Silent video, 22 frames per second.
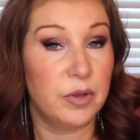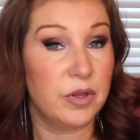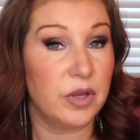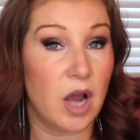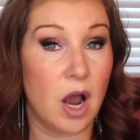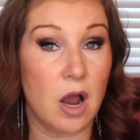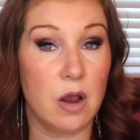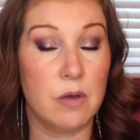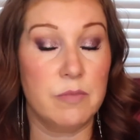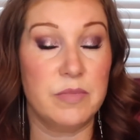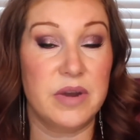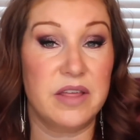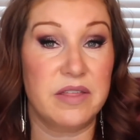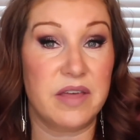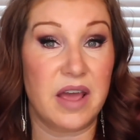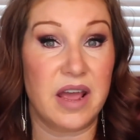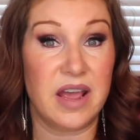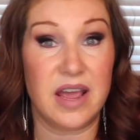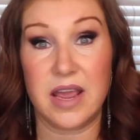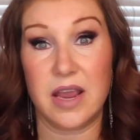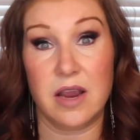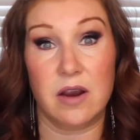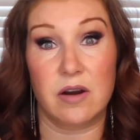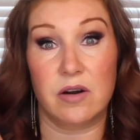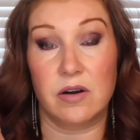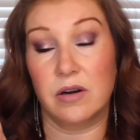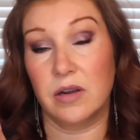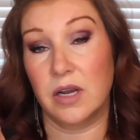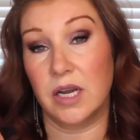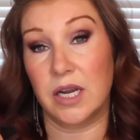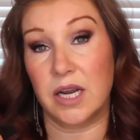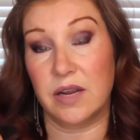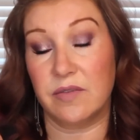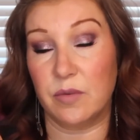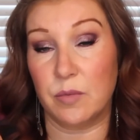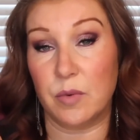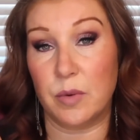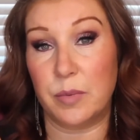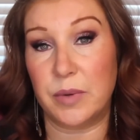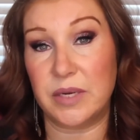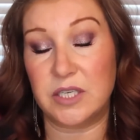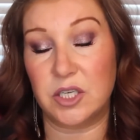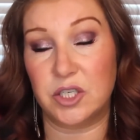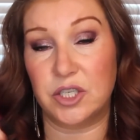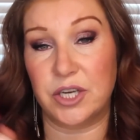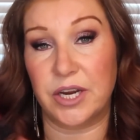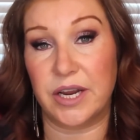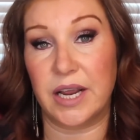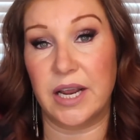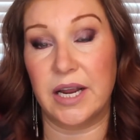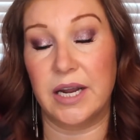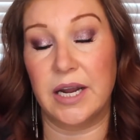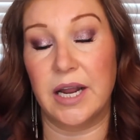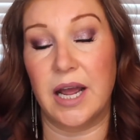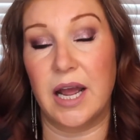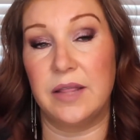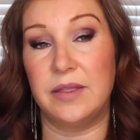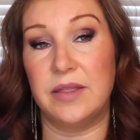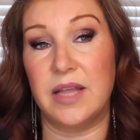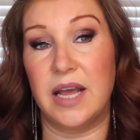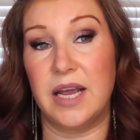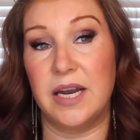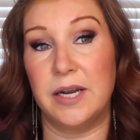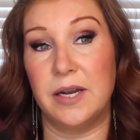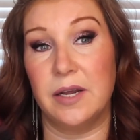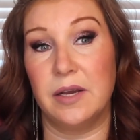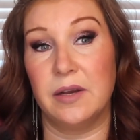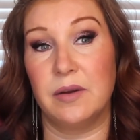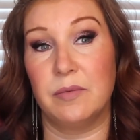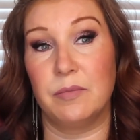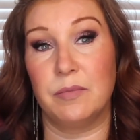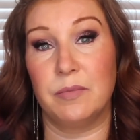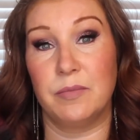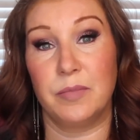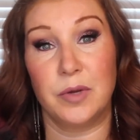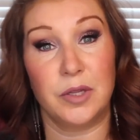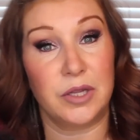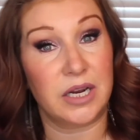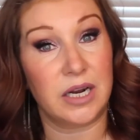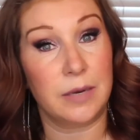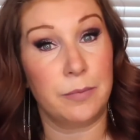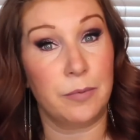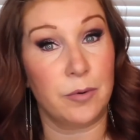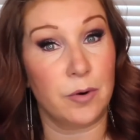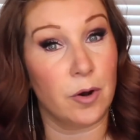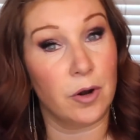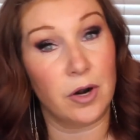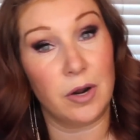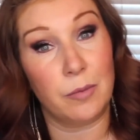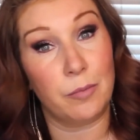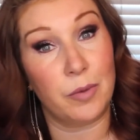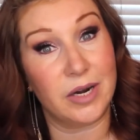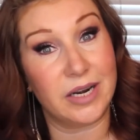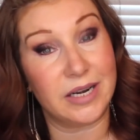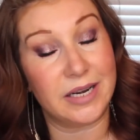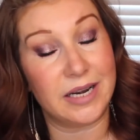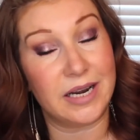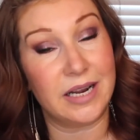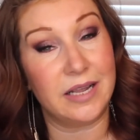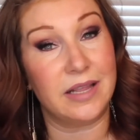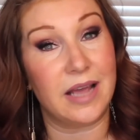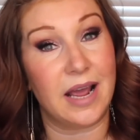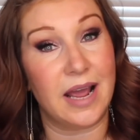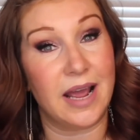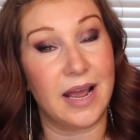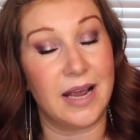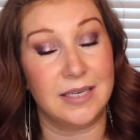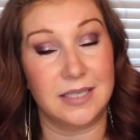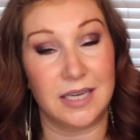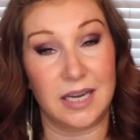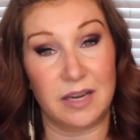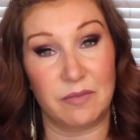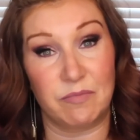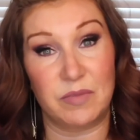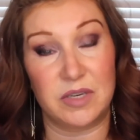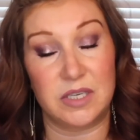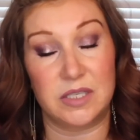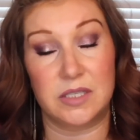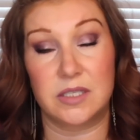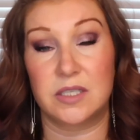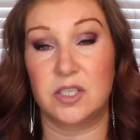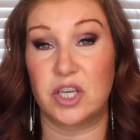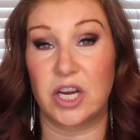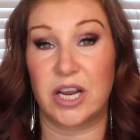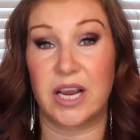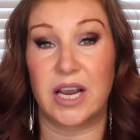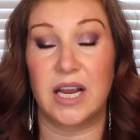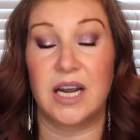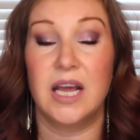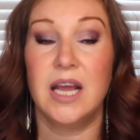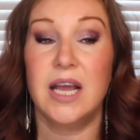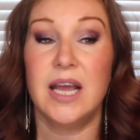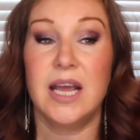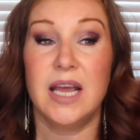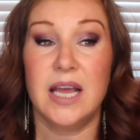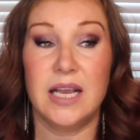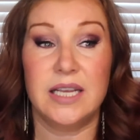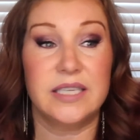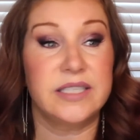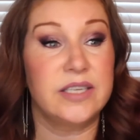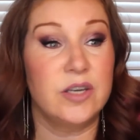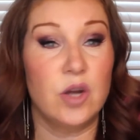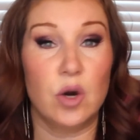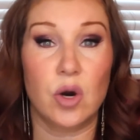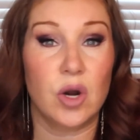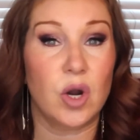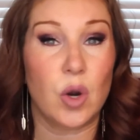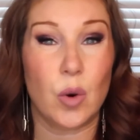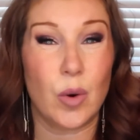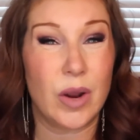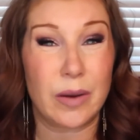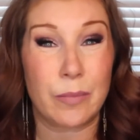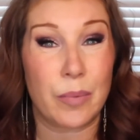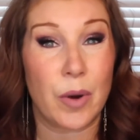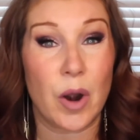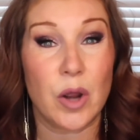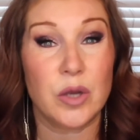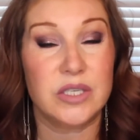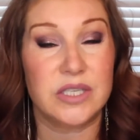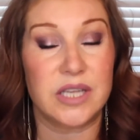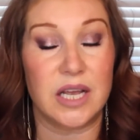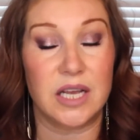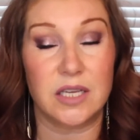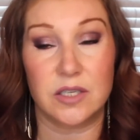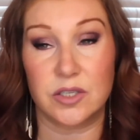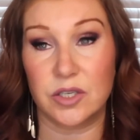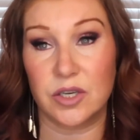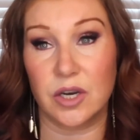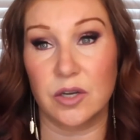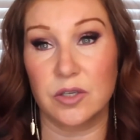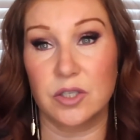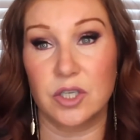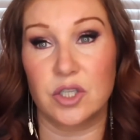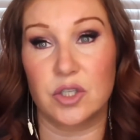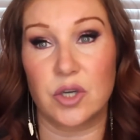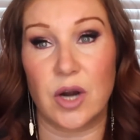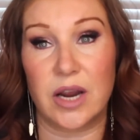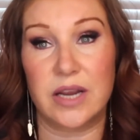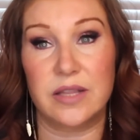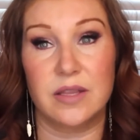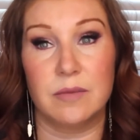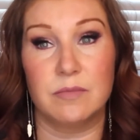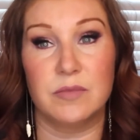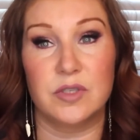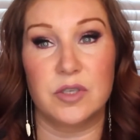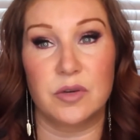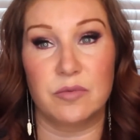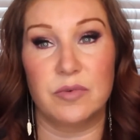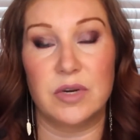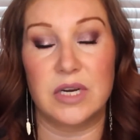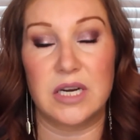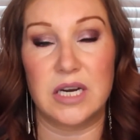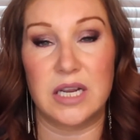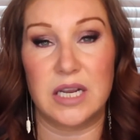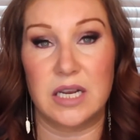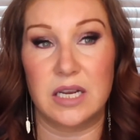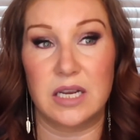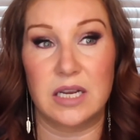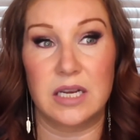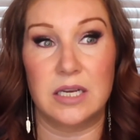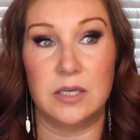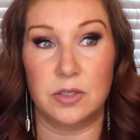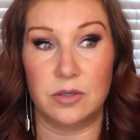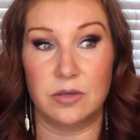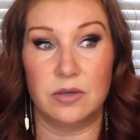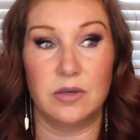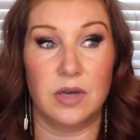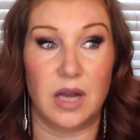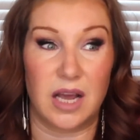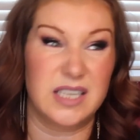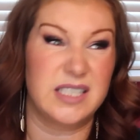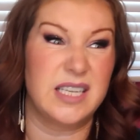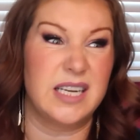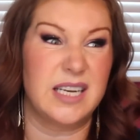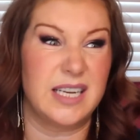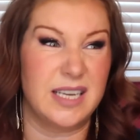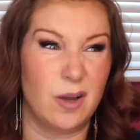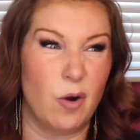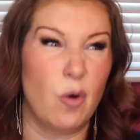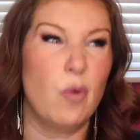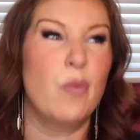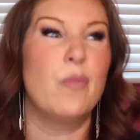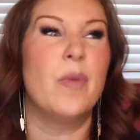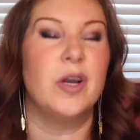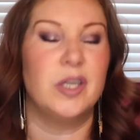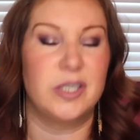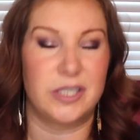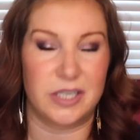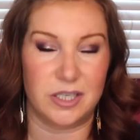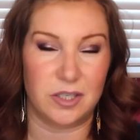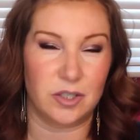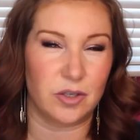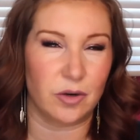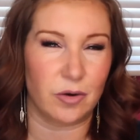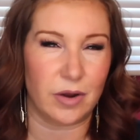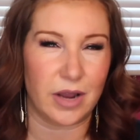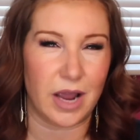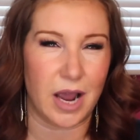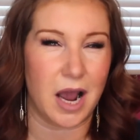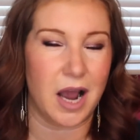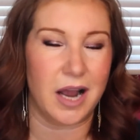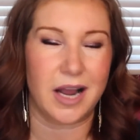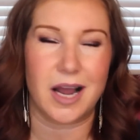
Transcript: put the comb near their ear and give them a piece of chicken, and then put the clipper on and put it near their head and give them a piece of chicken. It's not a quick process, you know, to train them to really, like I said, almost enjoy